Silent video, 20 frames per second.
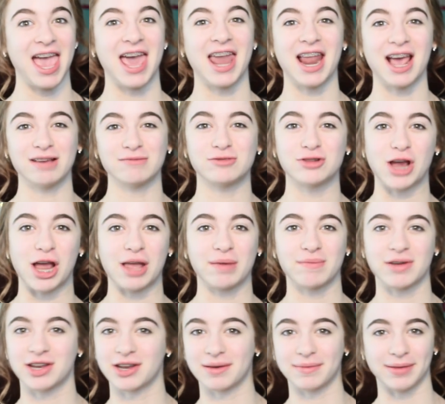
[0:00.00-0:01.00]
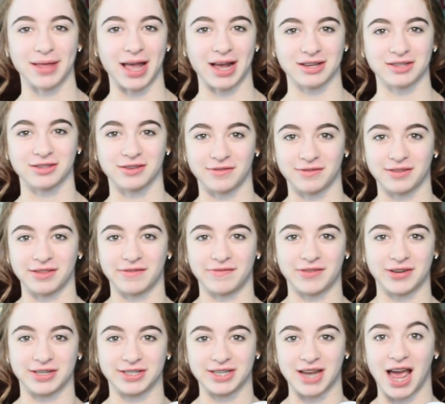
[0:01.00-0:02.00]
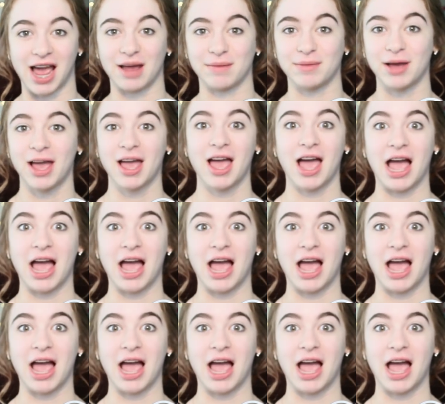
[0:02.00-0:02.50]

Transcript: And I'm trying my double act so for the first time.